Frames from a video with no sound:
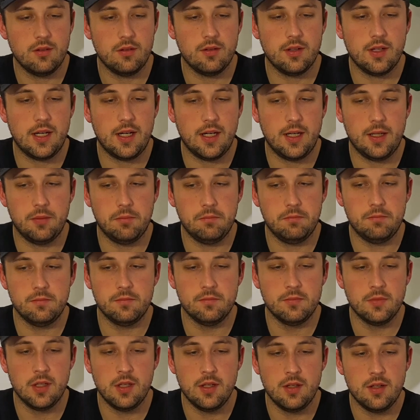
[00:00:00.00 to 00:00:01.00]

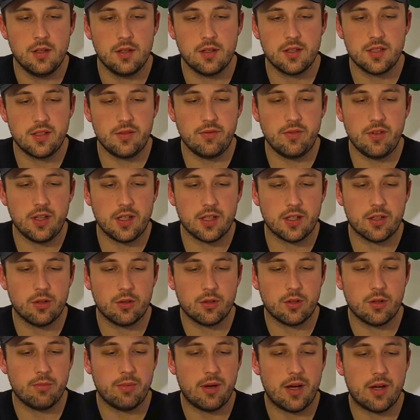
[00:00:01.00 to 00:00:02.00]
So I feel like
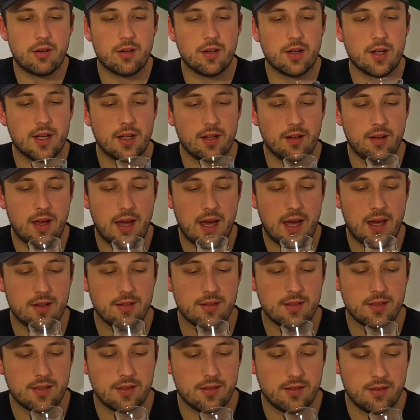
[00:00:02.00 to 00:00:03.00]
cocoa powder kind of
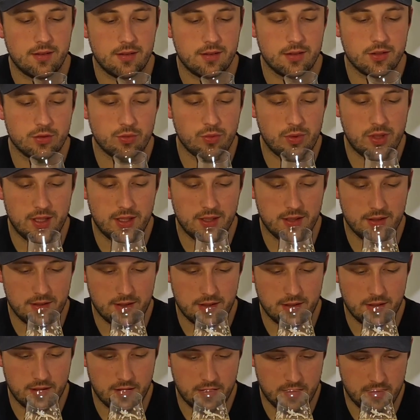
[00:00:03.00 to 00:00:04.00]
adds to the sweetness.